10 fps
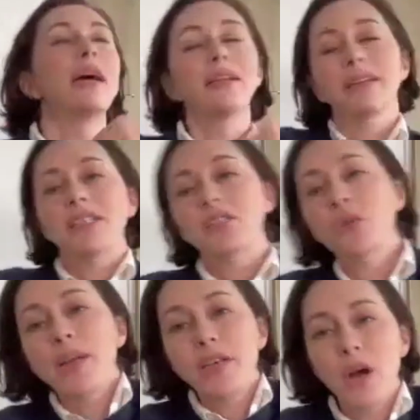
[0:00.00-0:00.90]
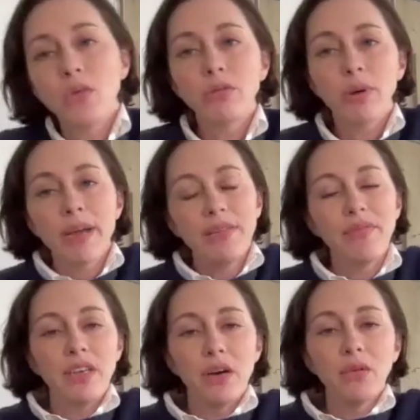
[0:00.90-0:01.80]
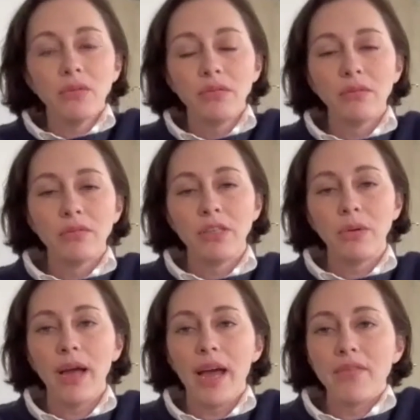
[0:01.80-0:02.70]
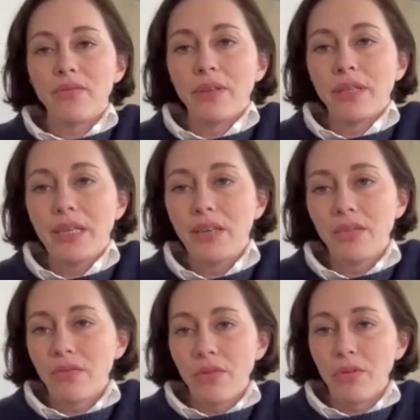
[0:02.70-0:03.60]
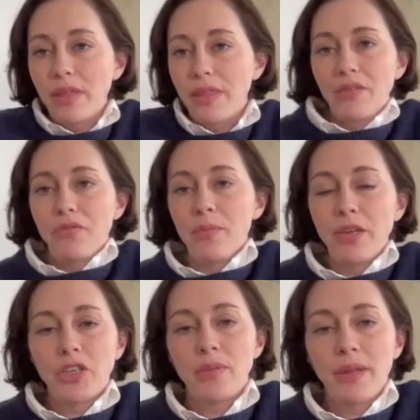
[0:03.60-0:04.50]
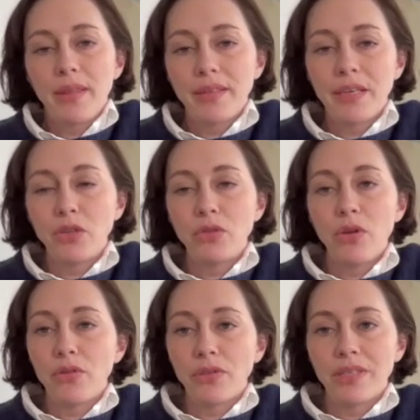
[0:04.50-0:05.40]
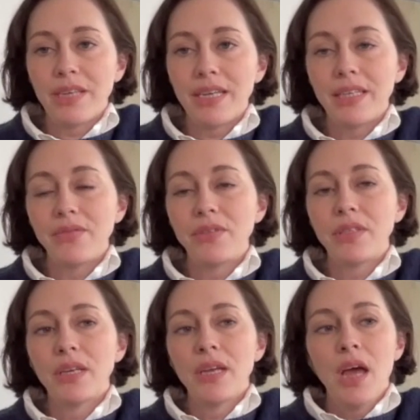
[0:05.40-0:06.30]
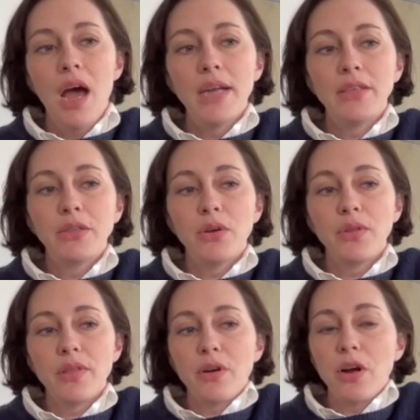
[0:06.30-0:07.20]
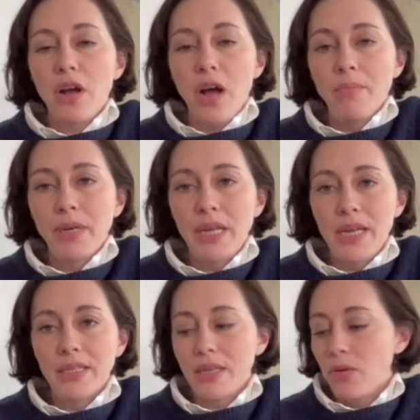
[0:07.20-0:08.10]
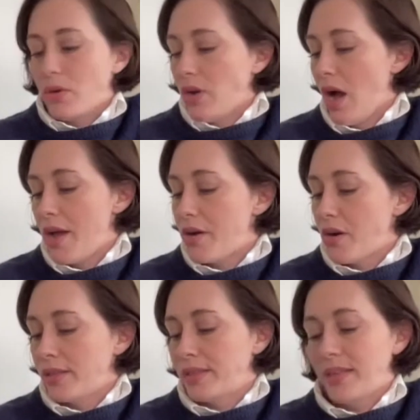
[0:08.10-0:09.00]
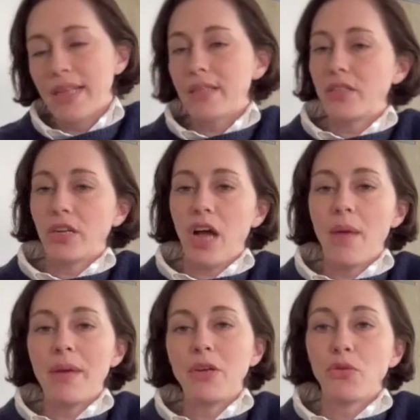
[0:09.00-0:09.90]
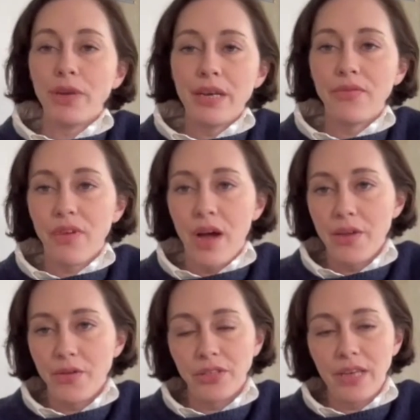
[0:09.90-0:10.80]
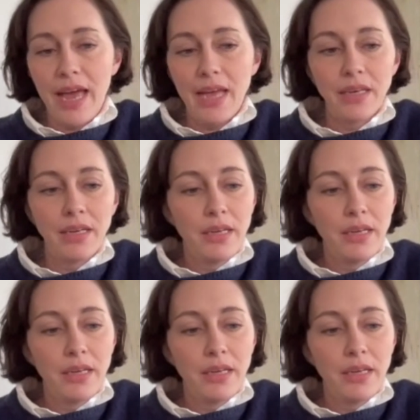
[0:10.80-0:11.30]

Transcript: I like, do I know? Do I even know? Do I have really the, the information about this? I do know there's incentives. I do know that there are companies that you can hire on sets to come and greenify your set.